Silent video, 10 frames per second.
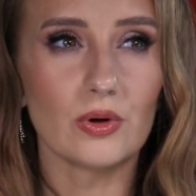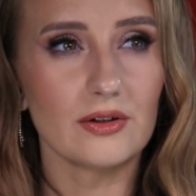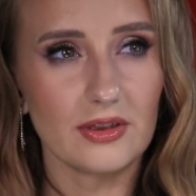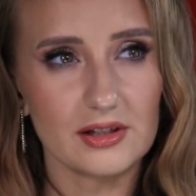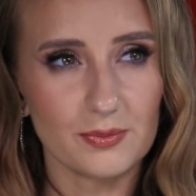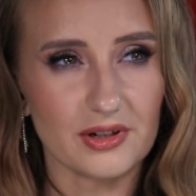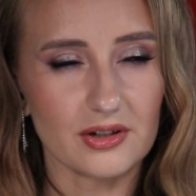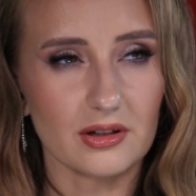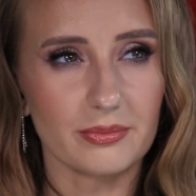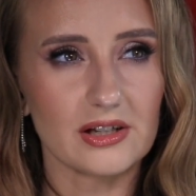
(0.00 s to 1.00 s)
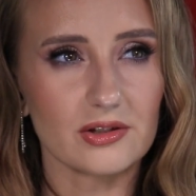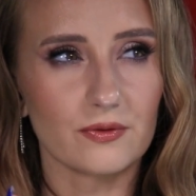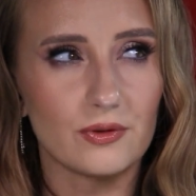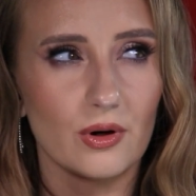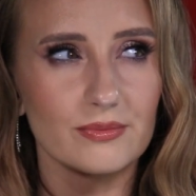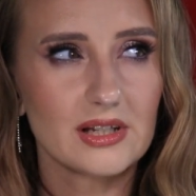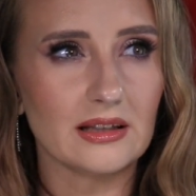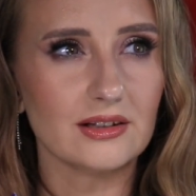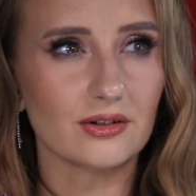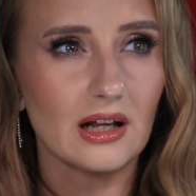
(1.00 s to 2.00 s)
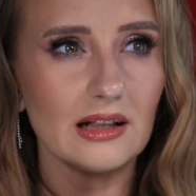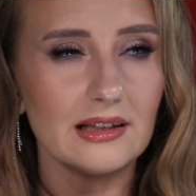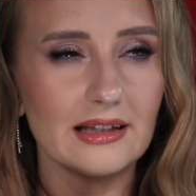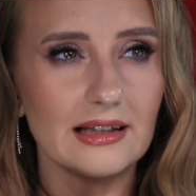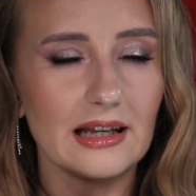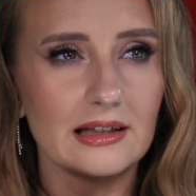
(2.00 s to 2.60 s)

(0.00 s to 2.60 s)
this particular mask from Sandy Riley,